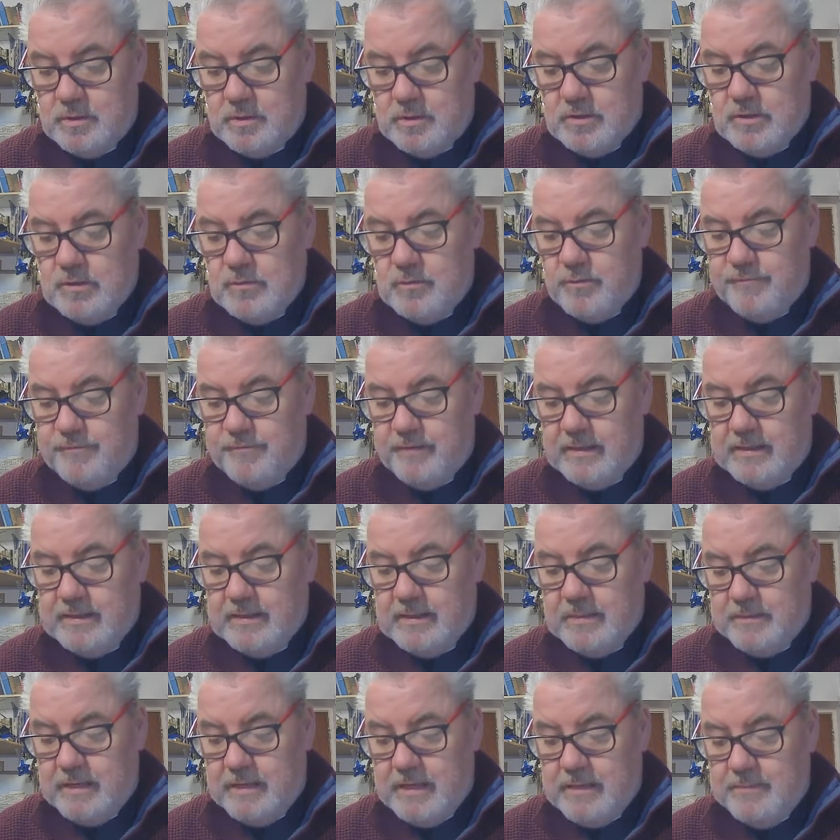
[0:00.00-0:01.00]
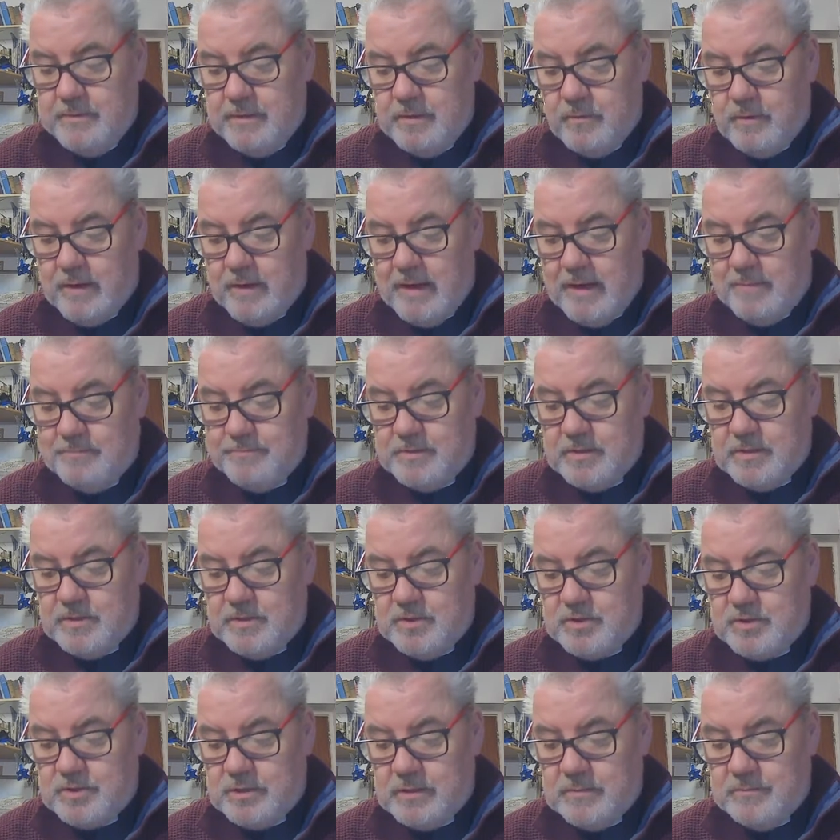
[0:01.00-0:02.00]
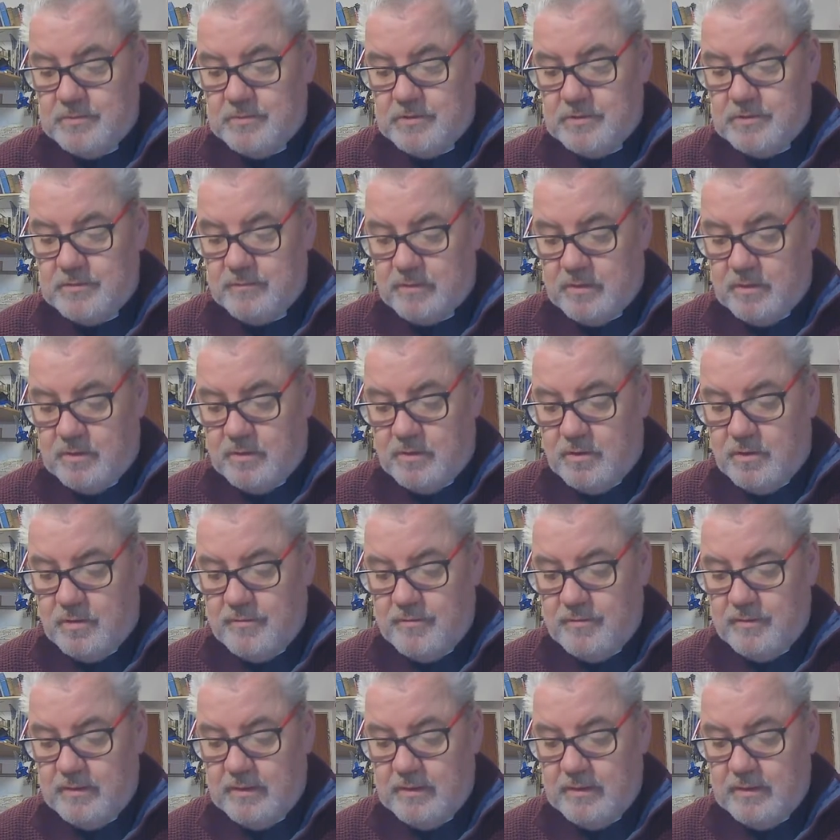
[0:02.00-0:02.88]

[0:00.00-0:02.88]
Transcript: you will find a baby wrapped in strips of cloth